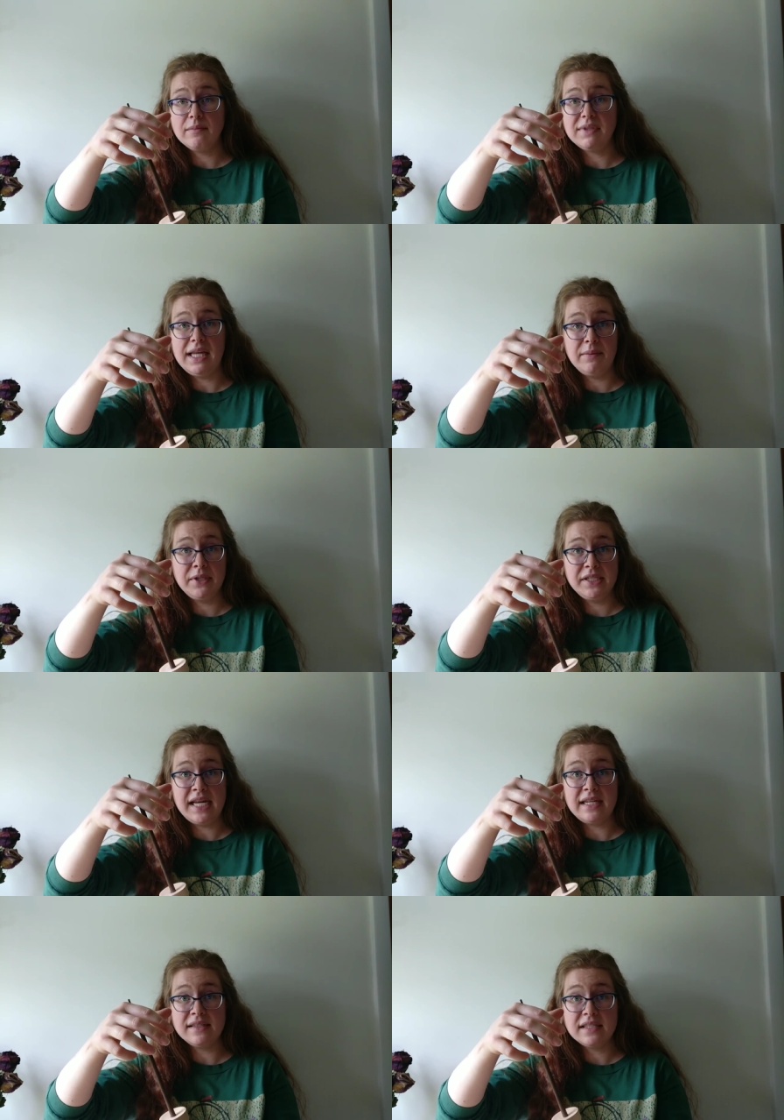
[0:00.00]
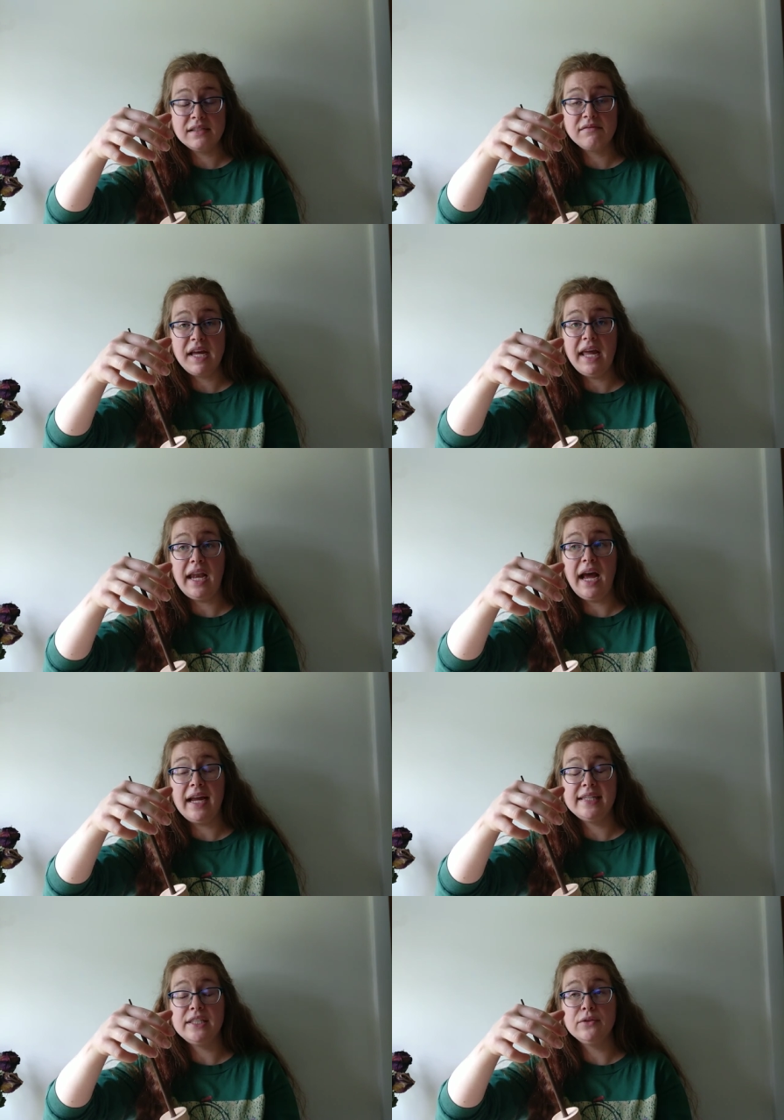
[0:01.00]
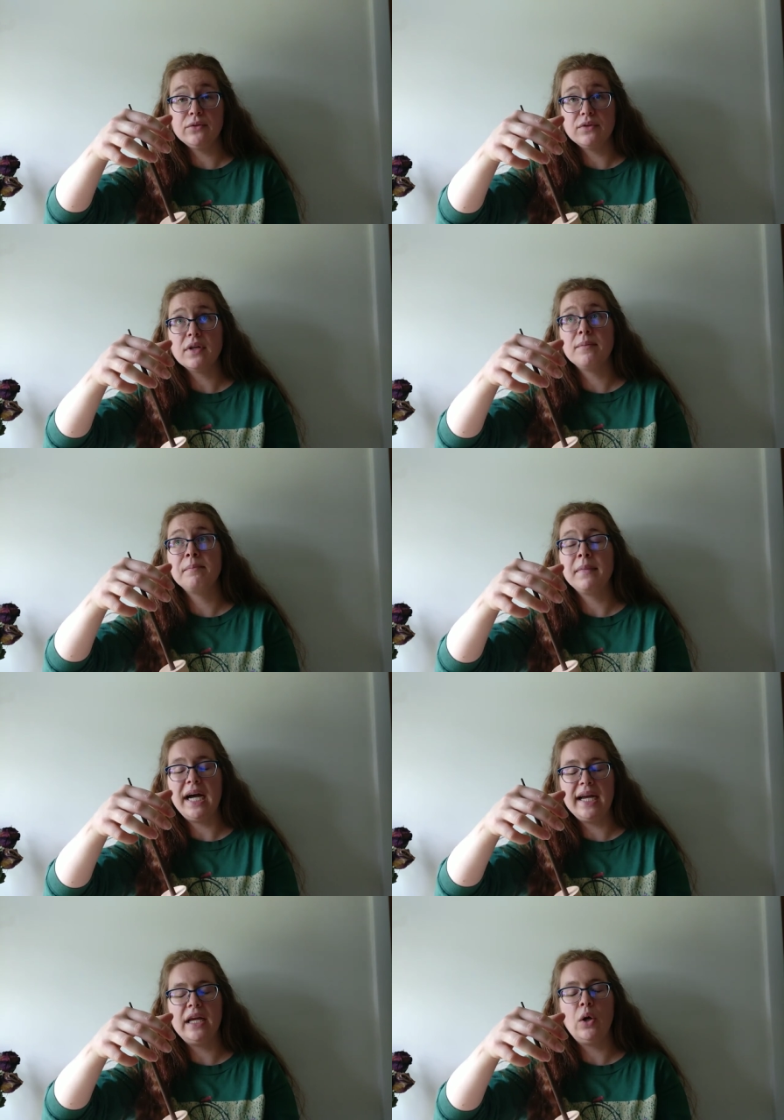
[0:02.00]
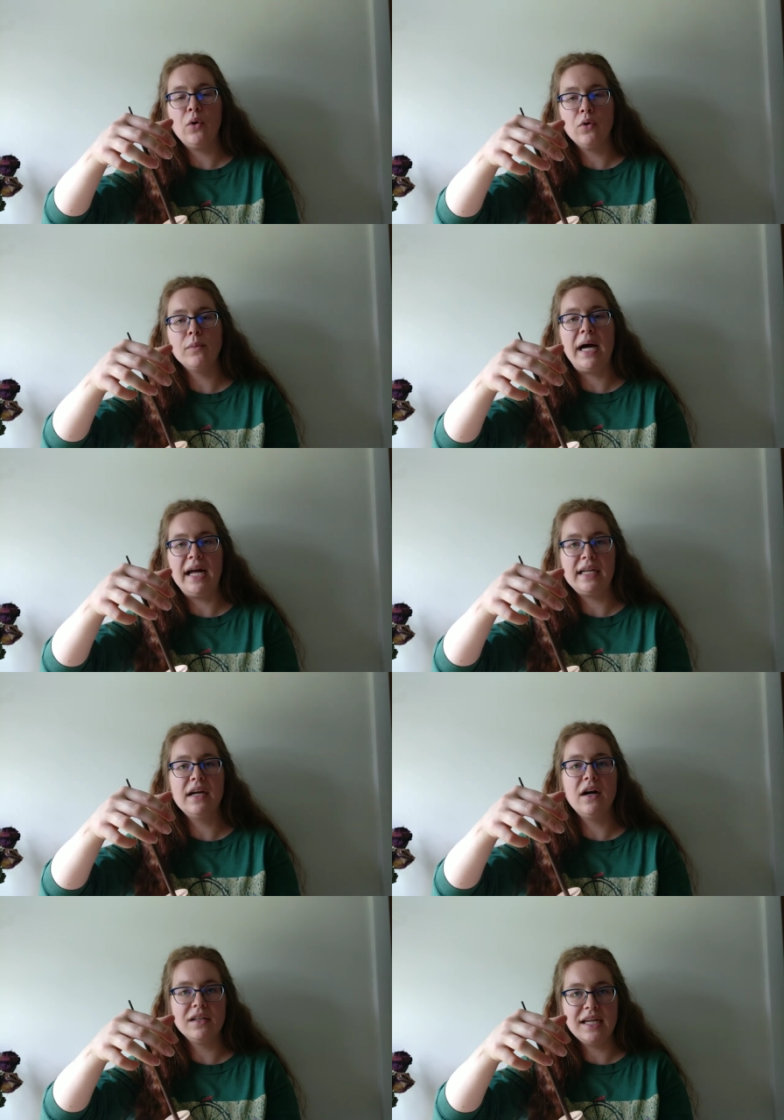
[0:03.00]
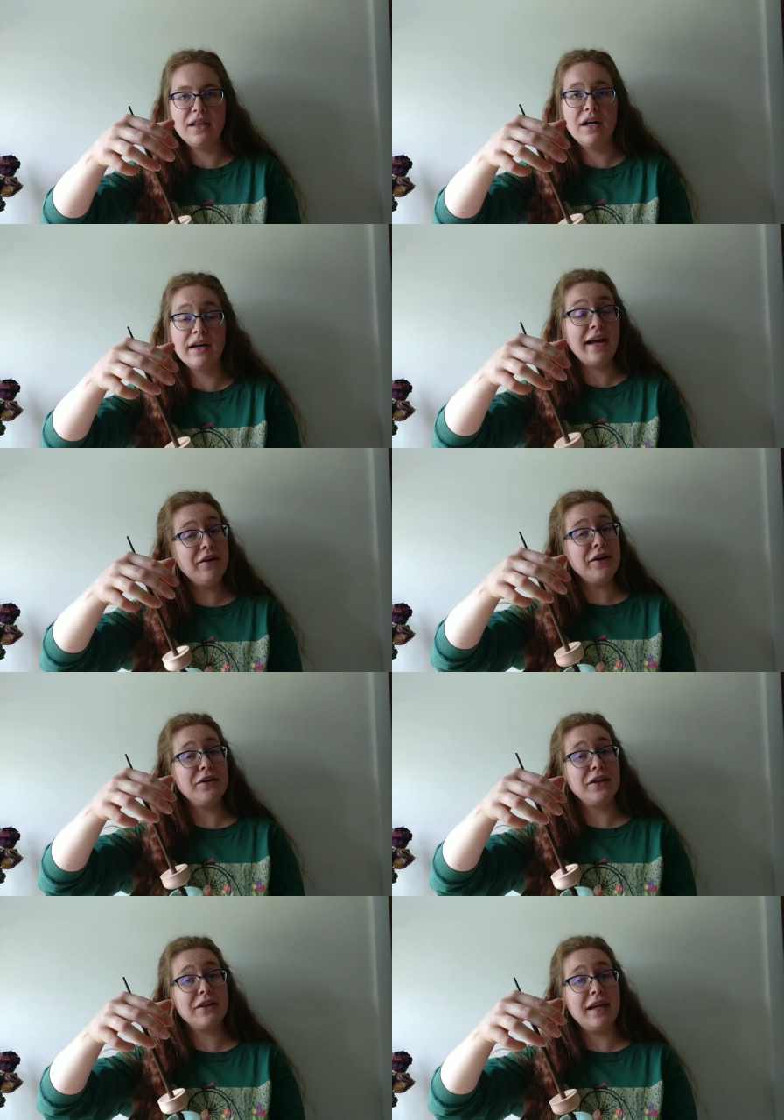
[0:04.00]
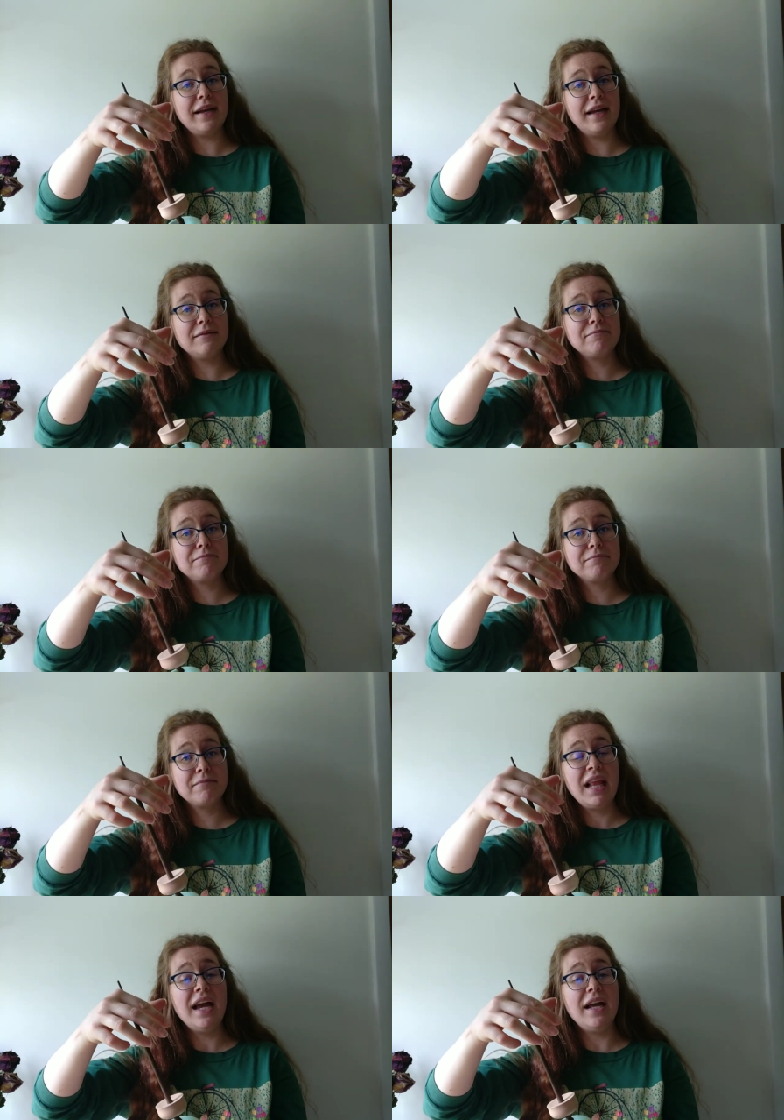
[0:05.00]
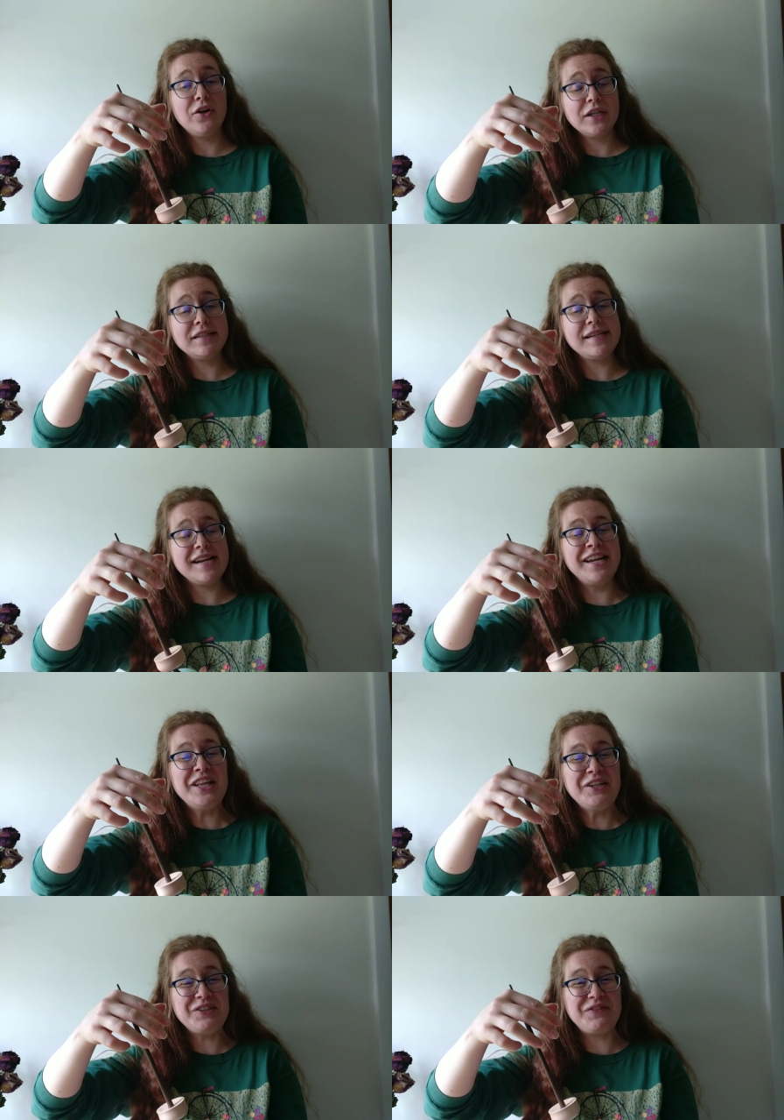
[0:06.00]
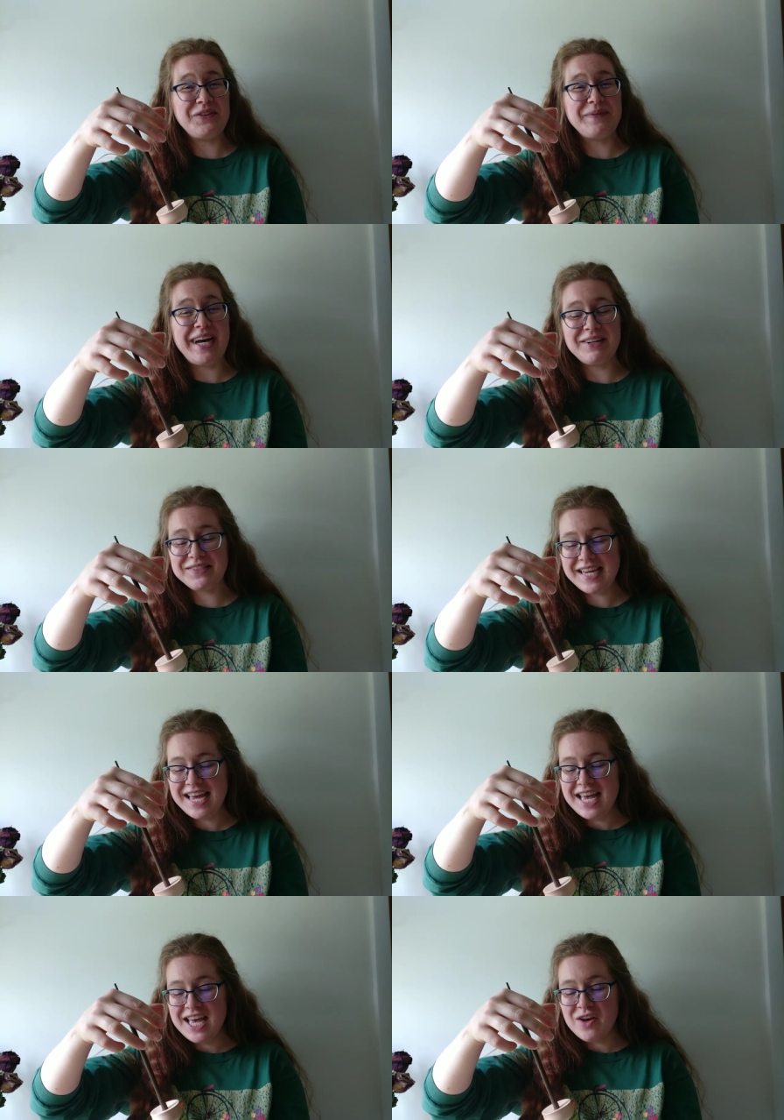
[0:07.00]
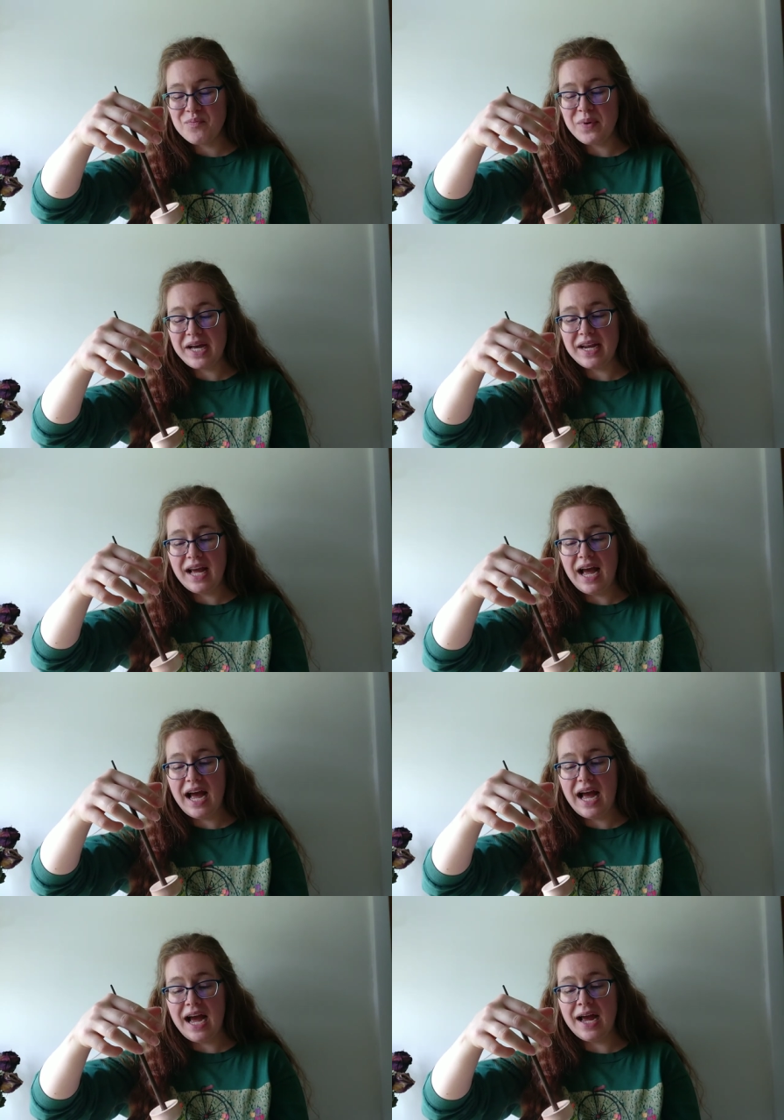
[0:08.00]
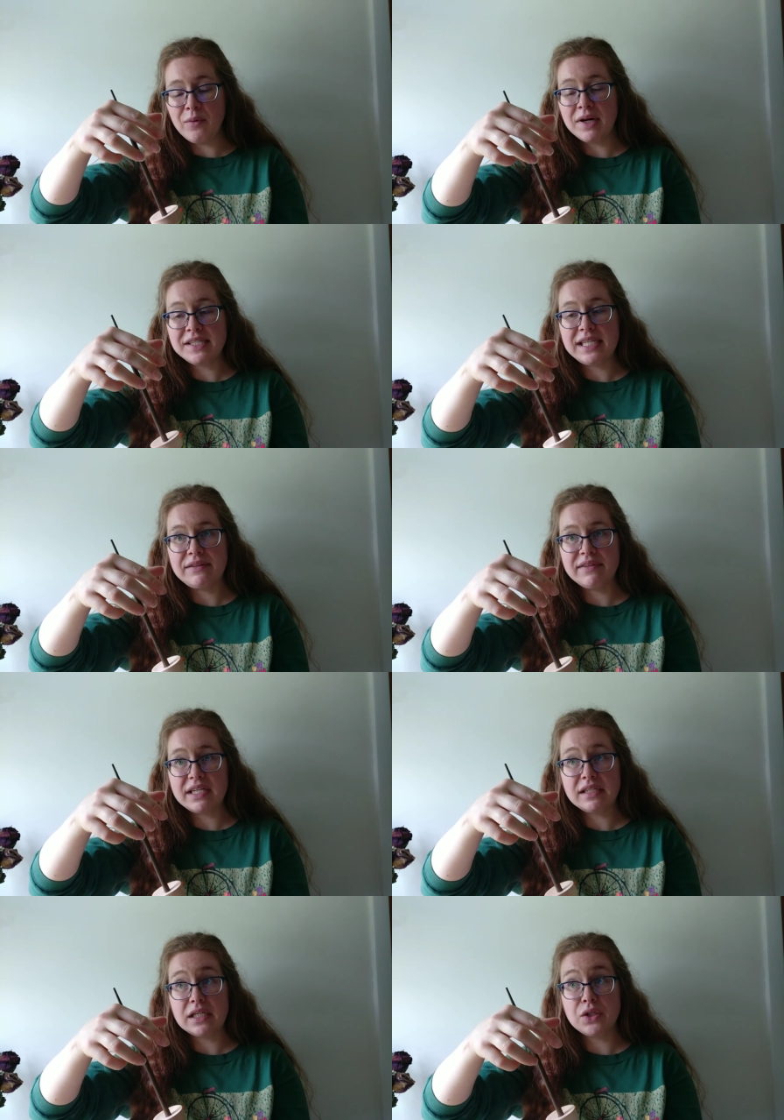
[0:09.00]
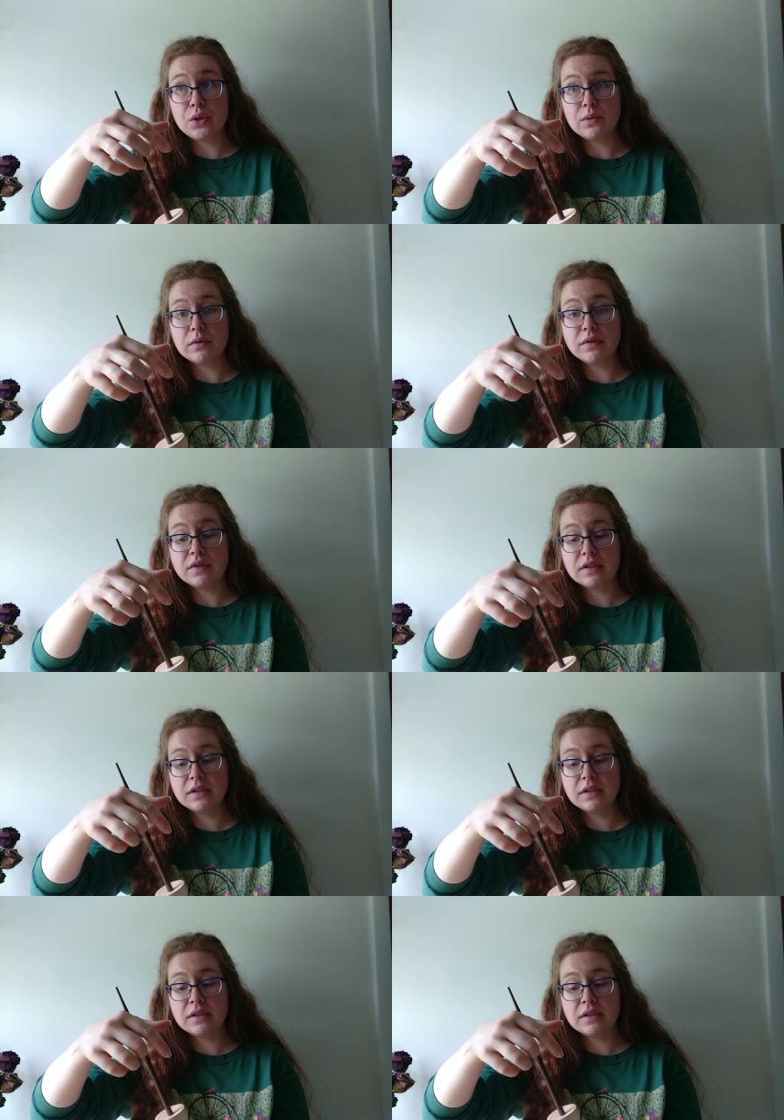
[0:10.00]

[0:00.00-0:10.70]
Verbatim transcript: labor intensive, and I use my whole body all day long. I know I don't look like it. I know I could stand to lose a few pounds, but I want to invest in tools